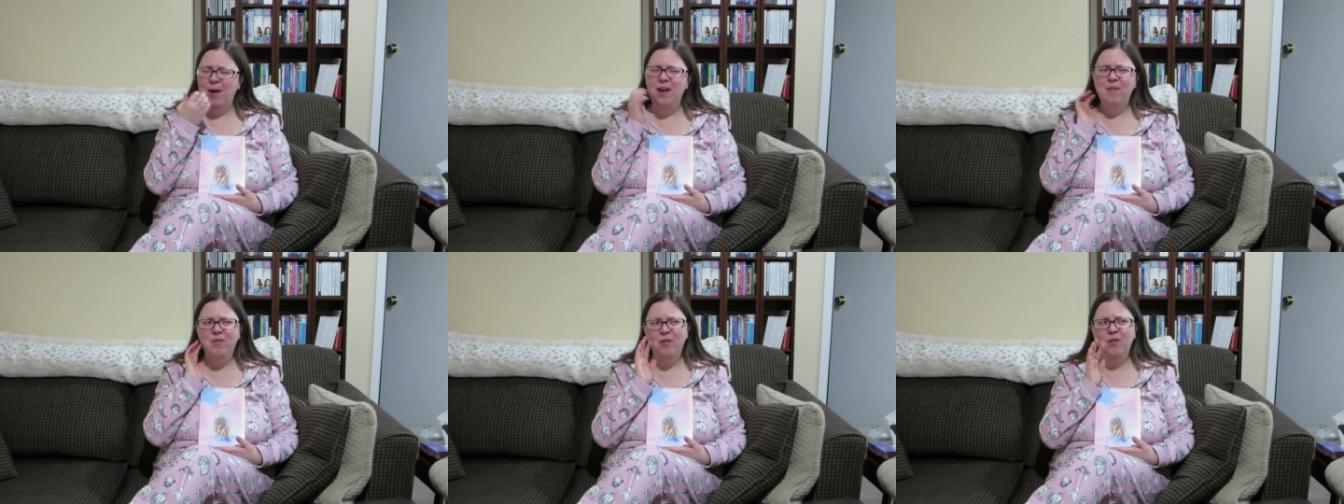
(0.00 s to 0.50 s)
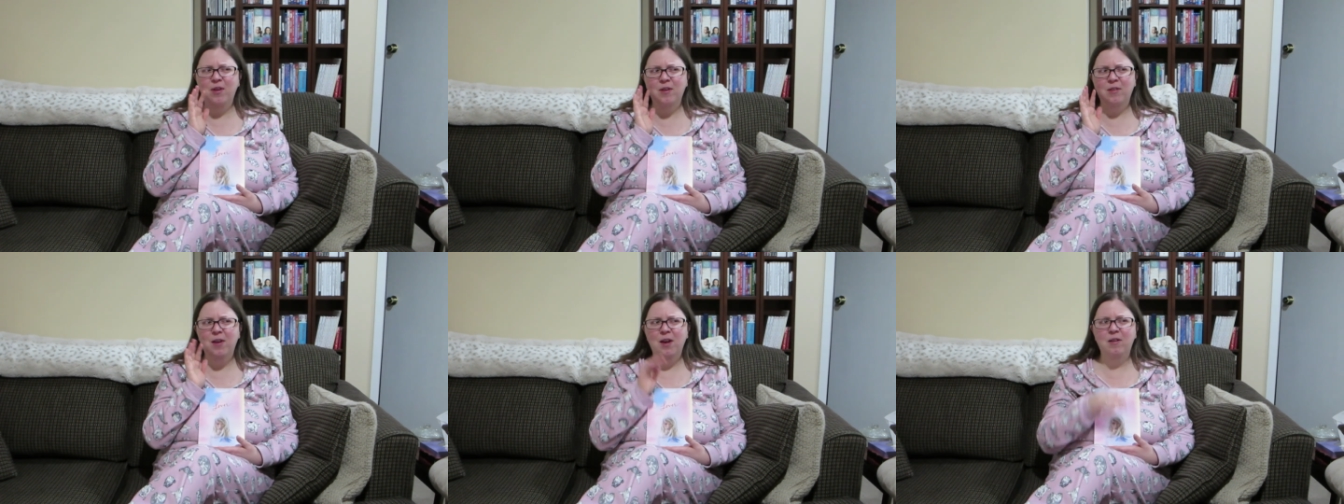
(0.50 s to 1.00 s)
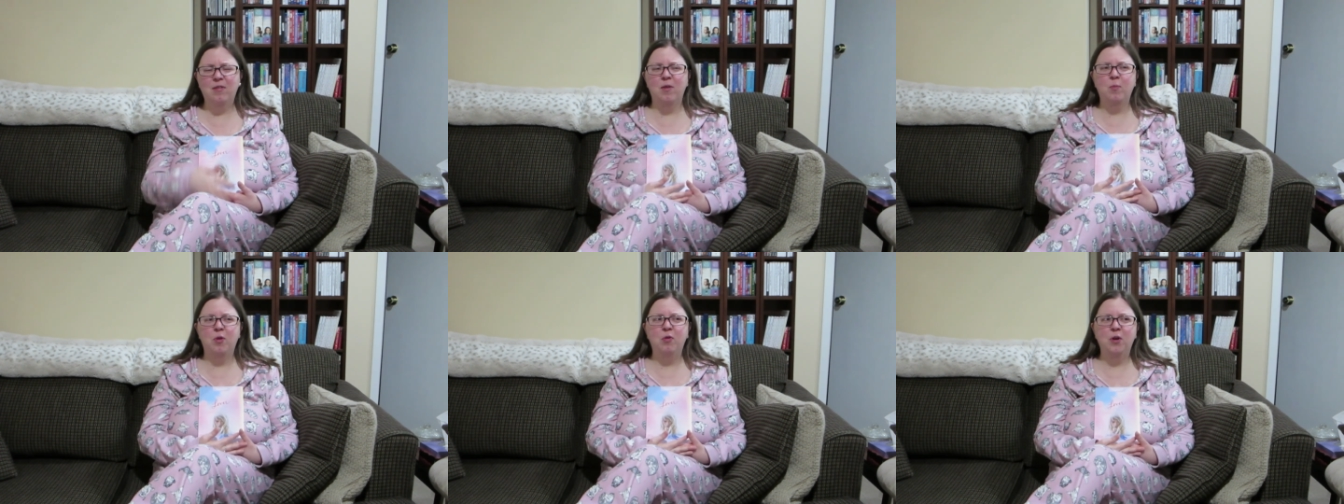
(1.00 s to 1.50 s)
I have to look into that because
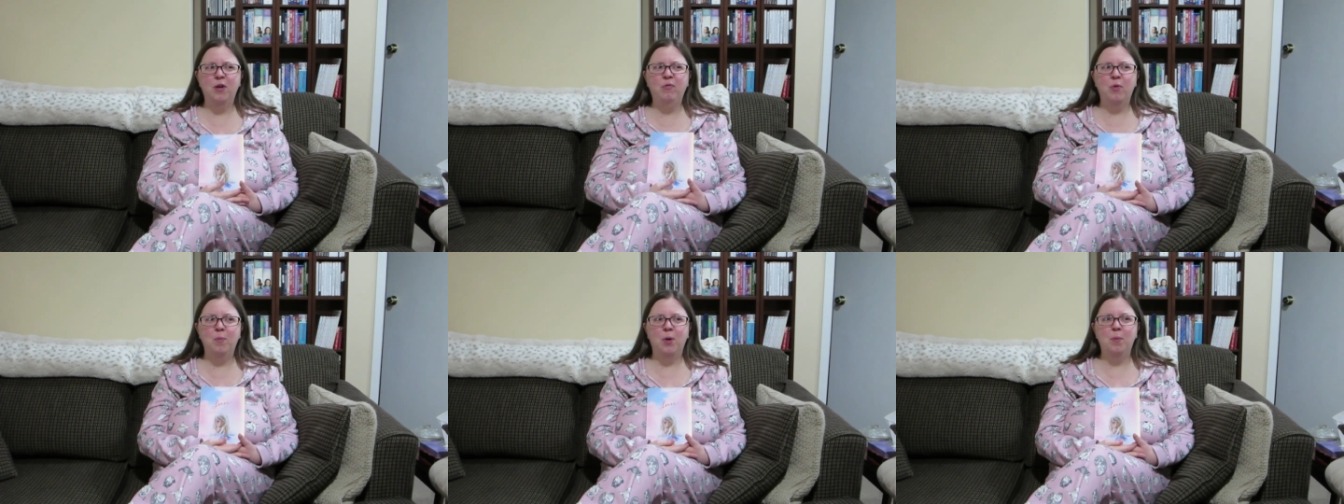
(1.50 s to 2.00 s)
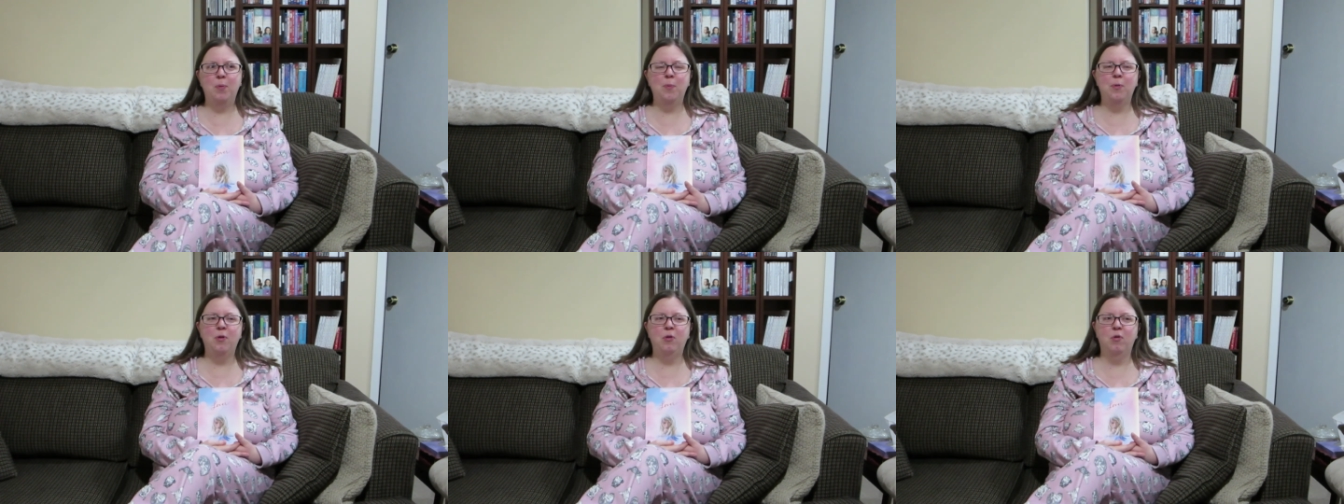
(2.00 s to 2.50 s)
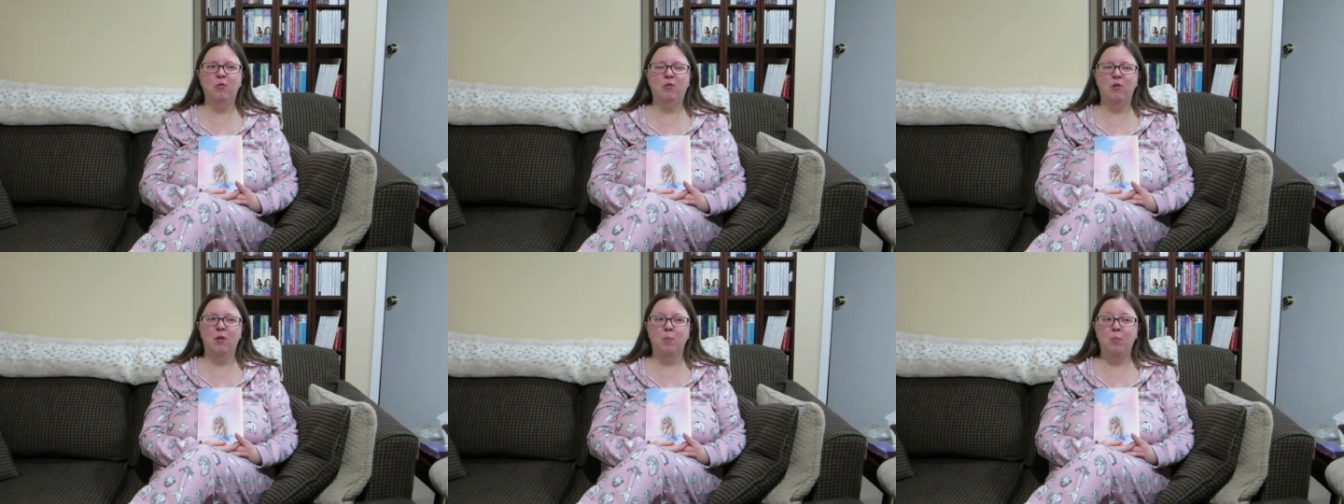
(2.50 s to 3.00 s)
I'm wondering if we might be able to go
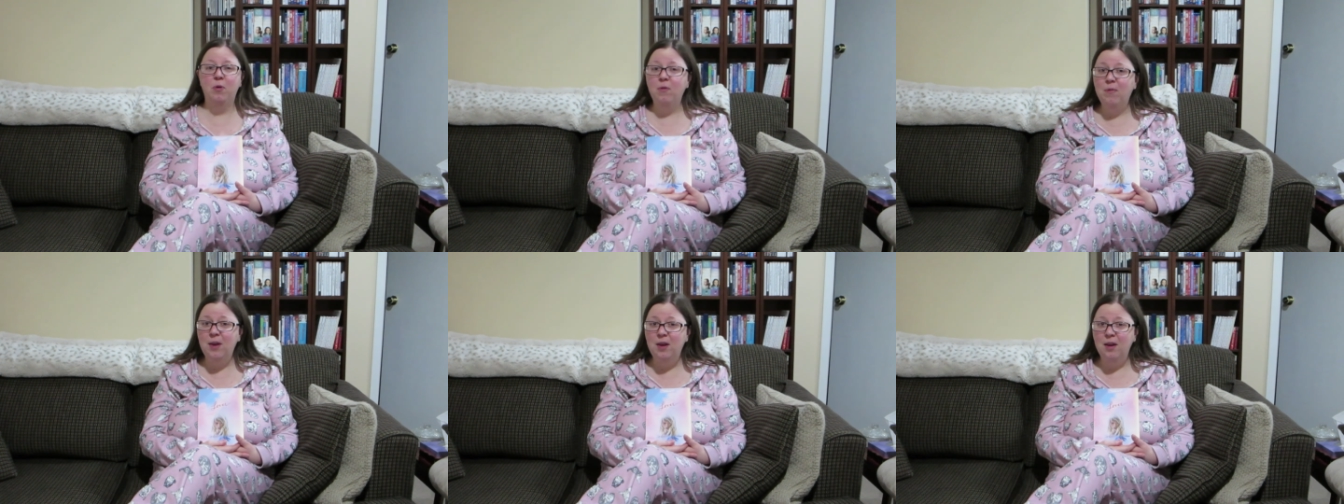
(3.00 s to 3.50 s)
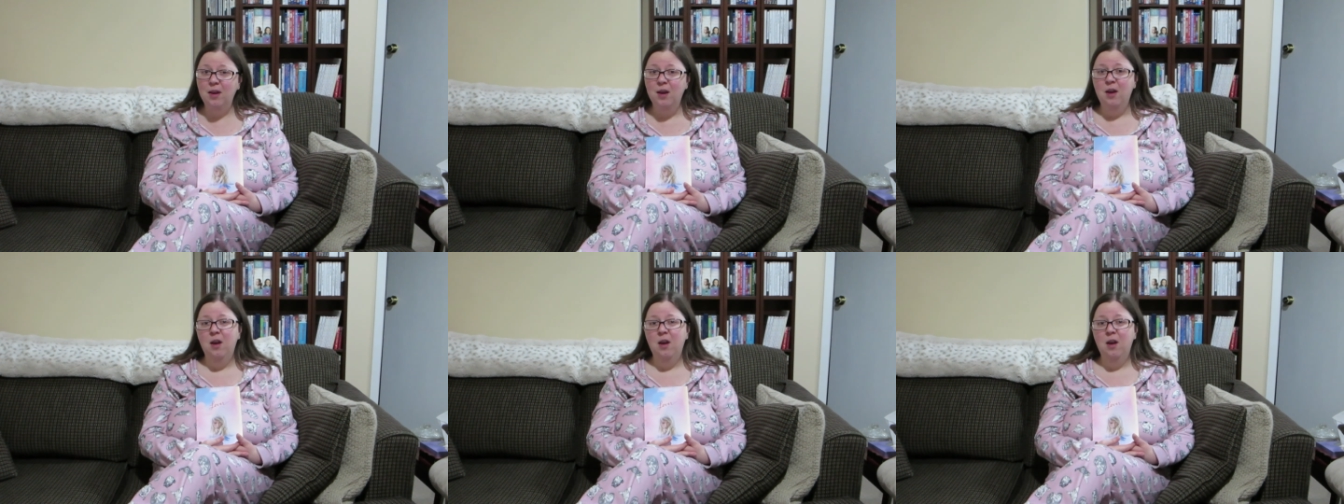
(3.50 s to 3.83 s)
see a movie